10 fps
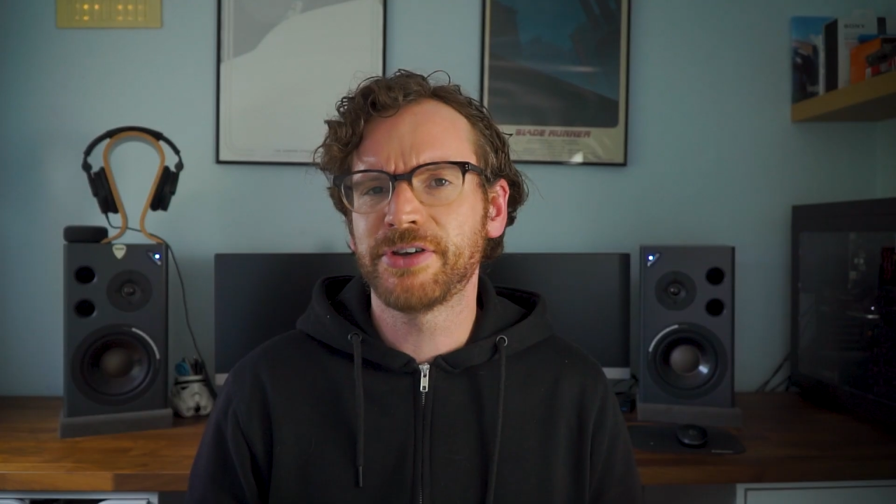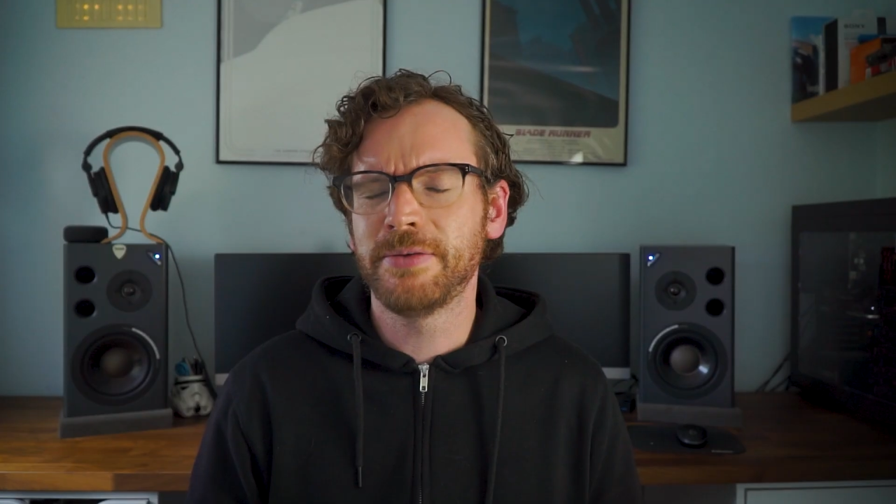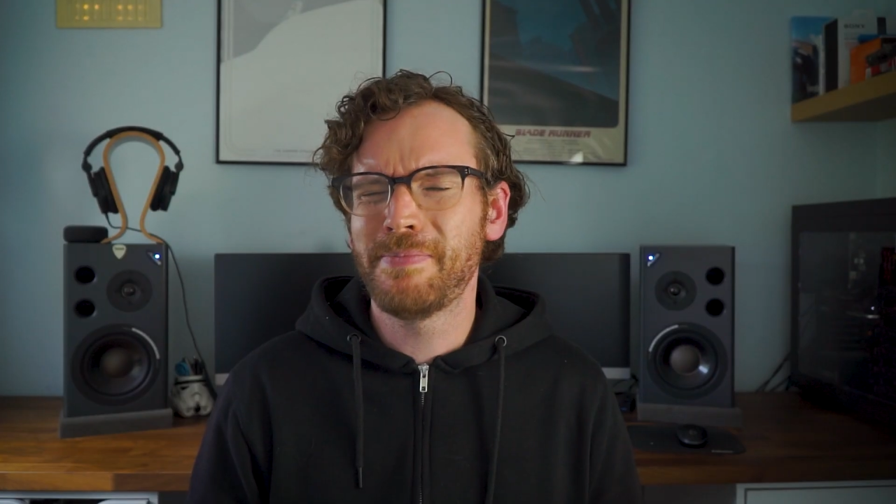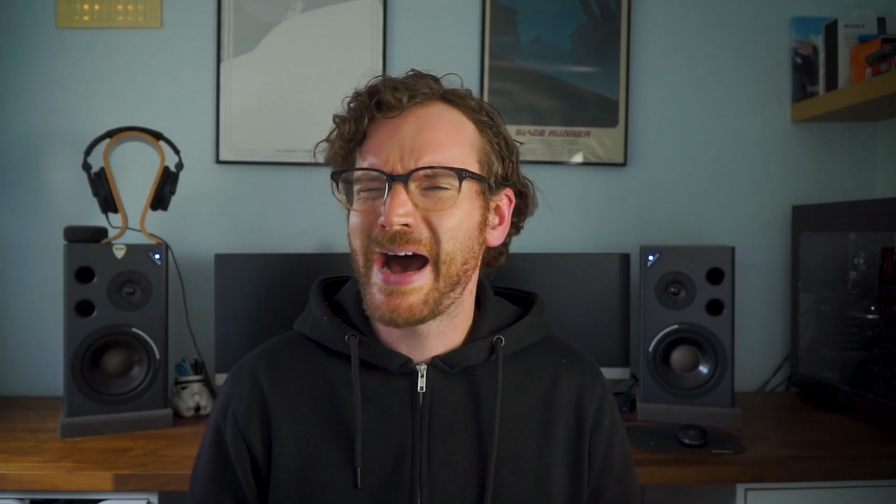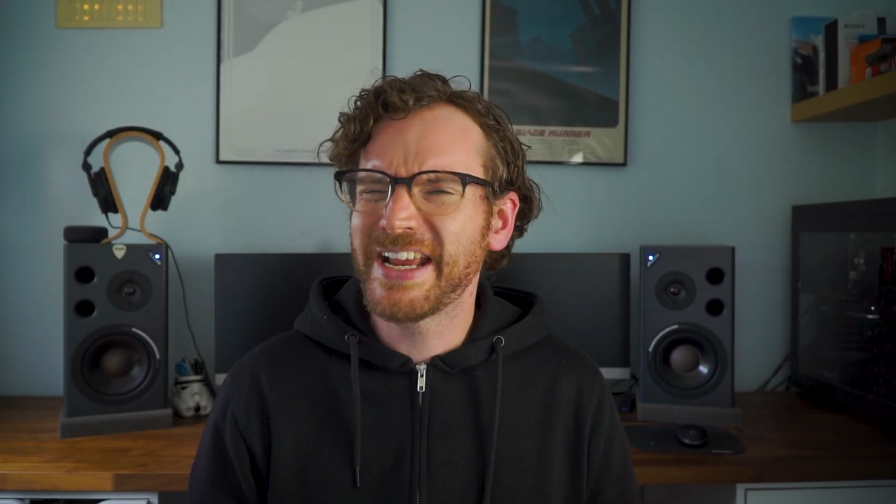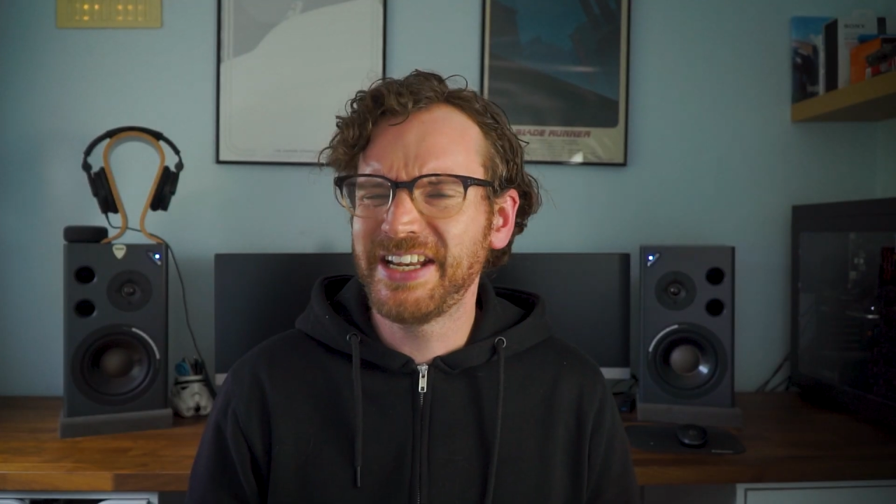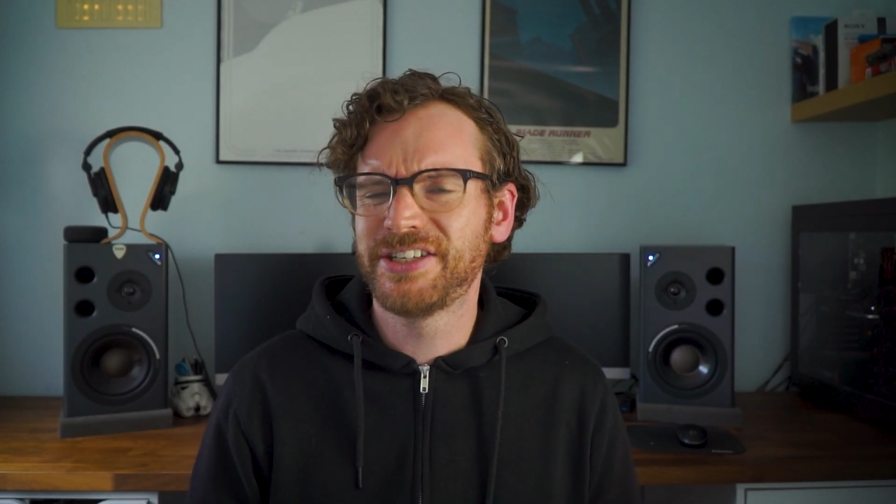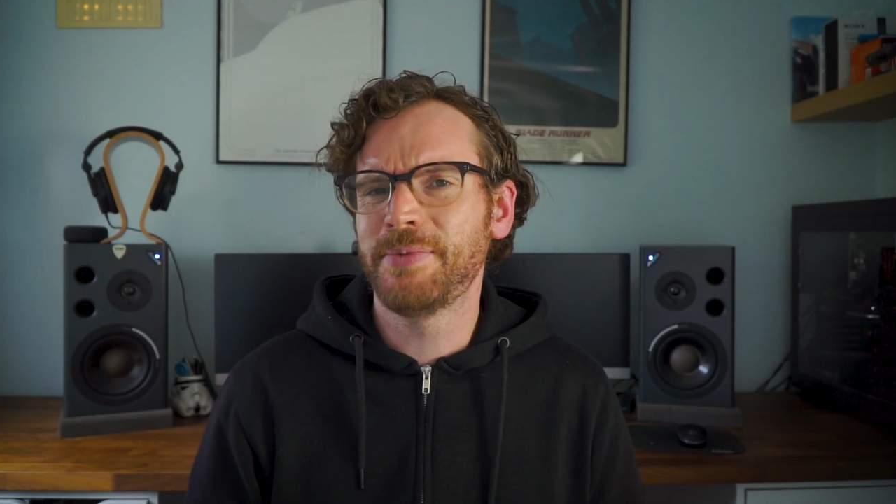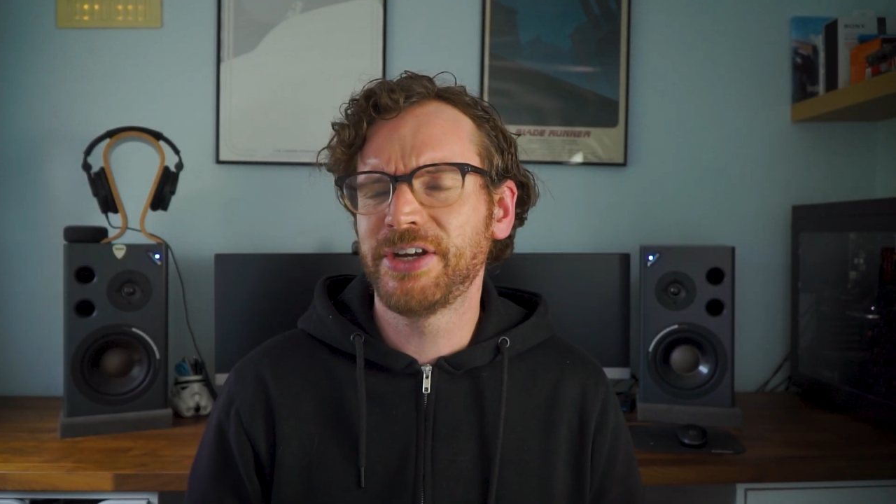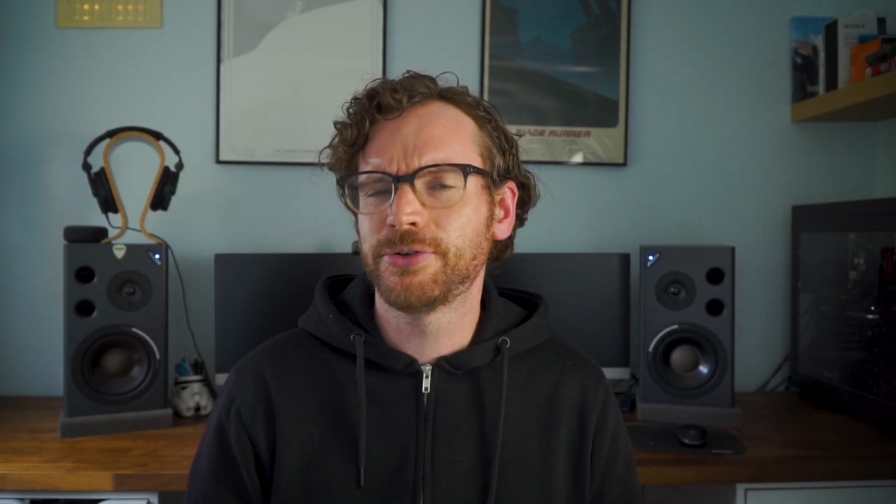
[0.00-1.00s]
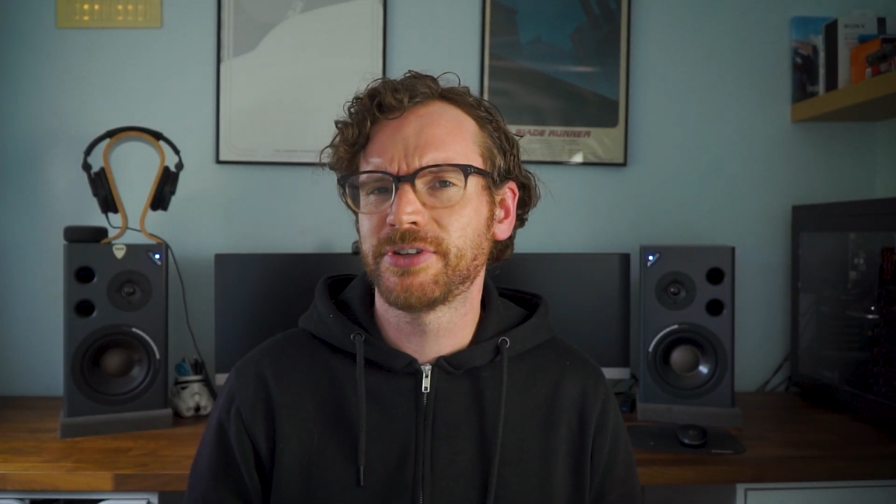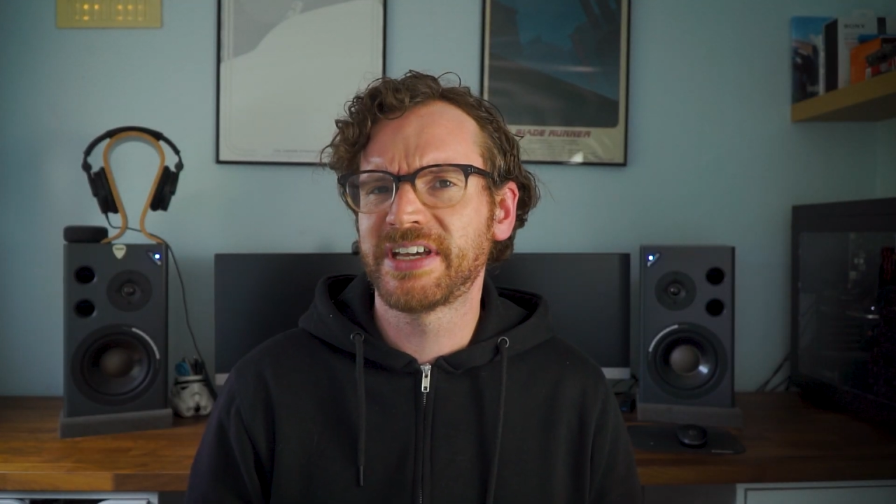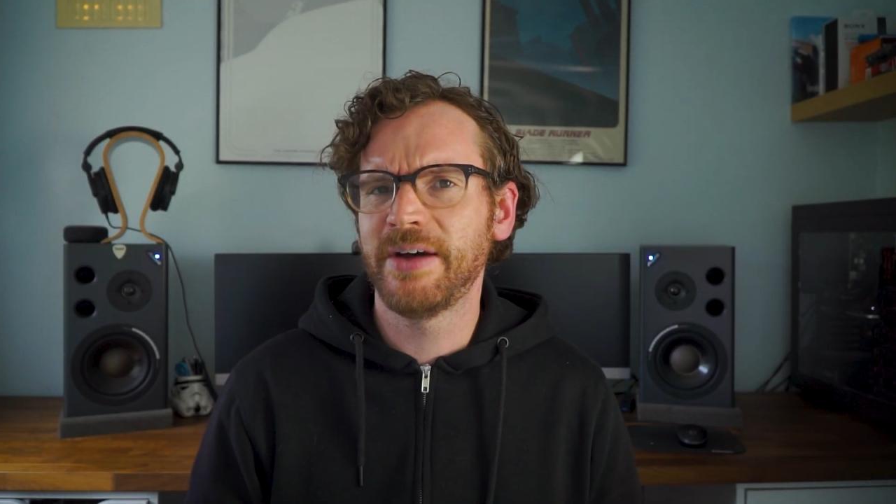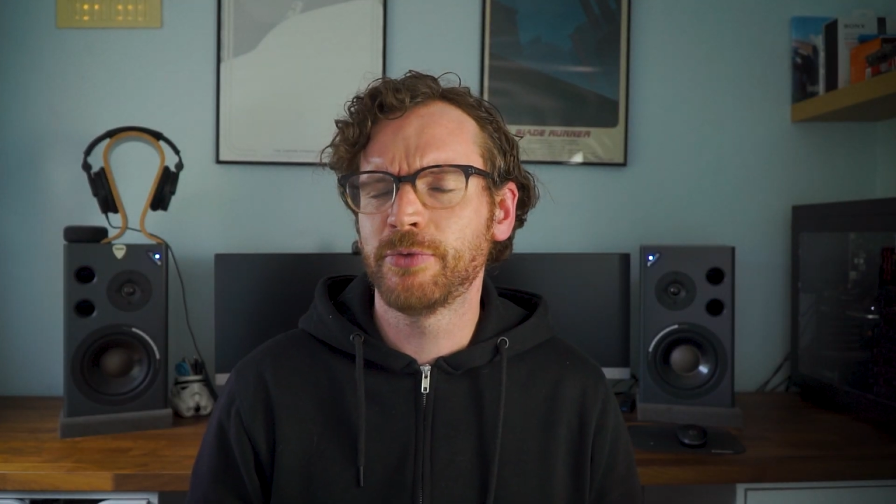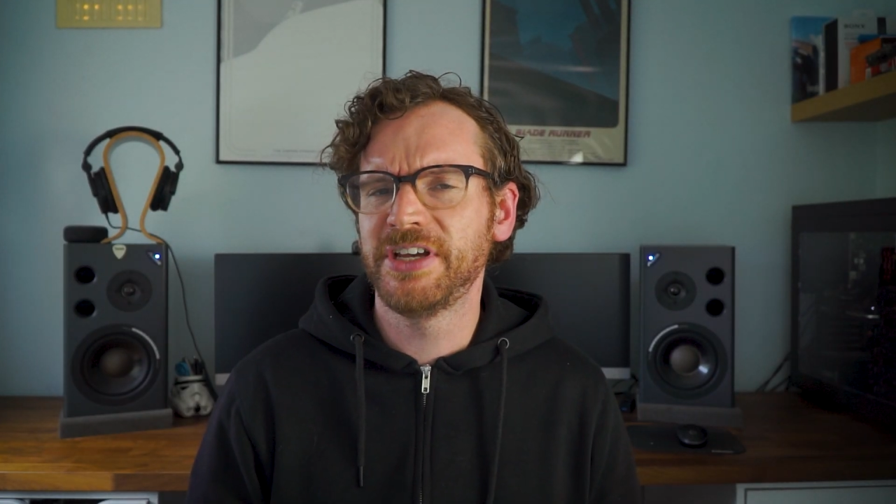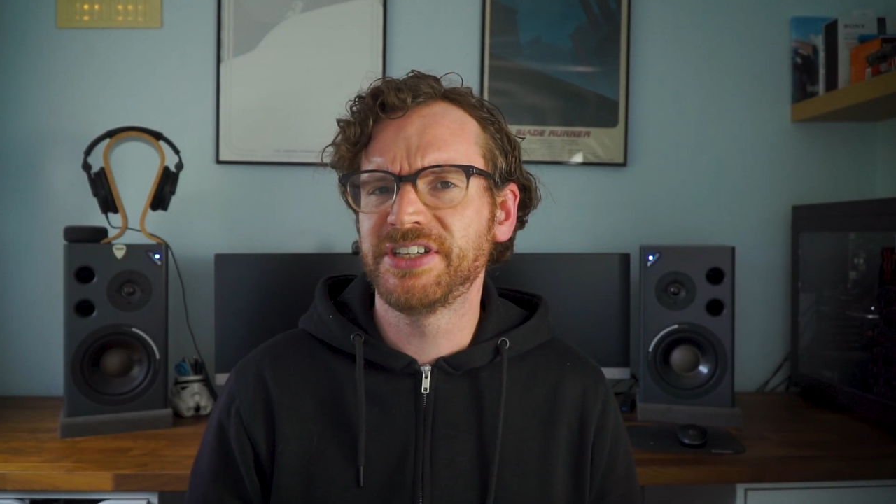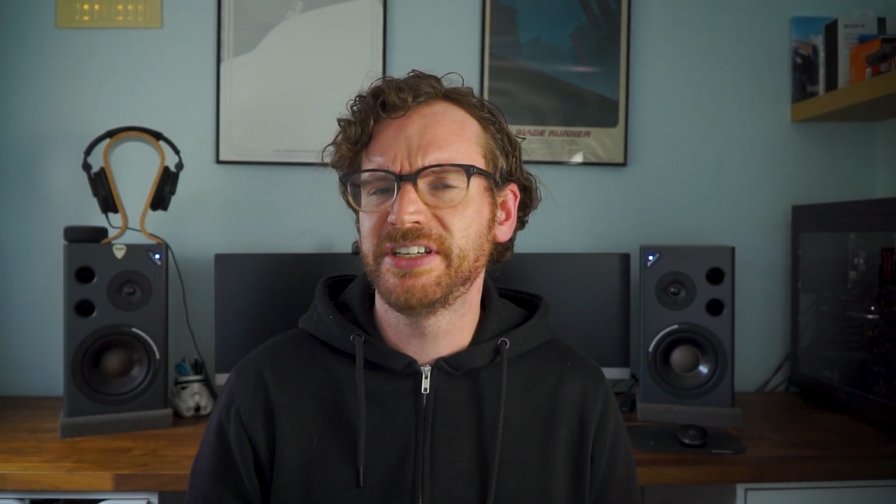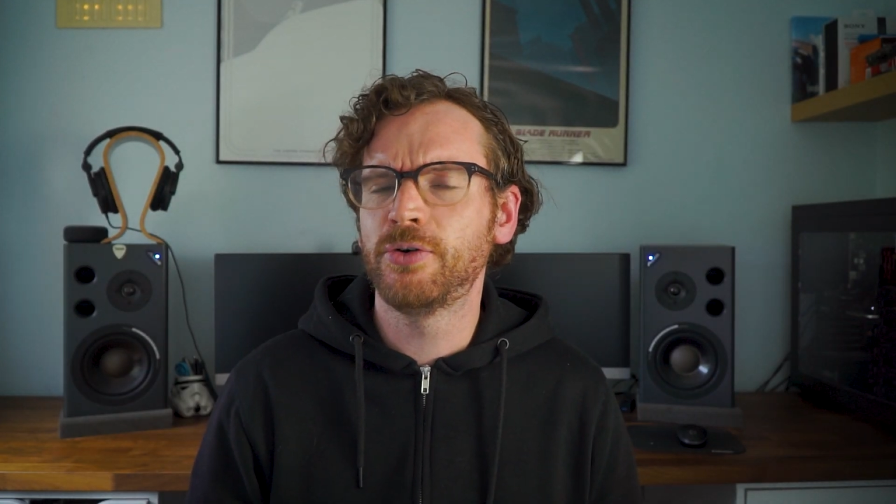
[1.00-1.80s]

you might need to make sure the camera is in